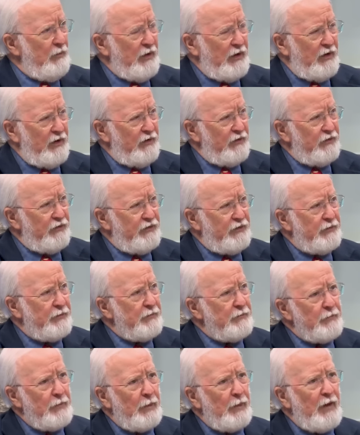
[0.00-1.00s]
because
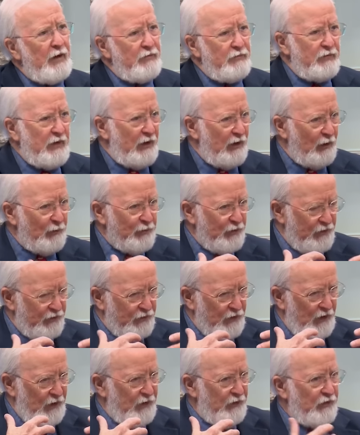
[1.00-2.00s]
it helps us
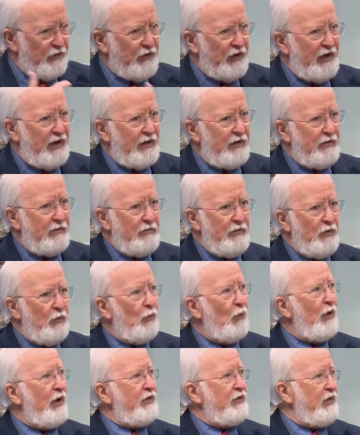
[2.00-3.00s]
to understand the
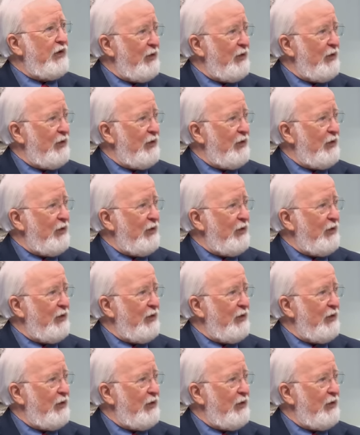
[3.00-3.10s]
rest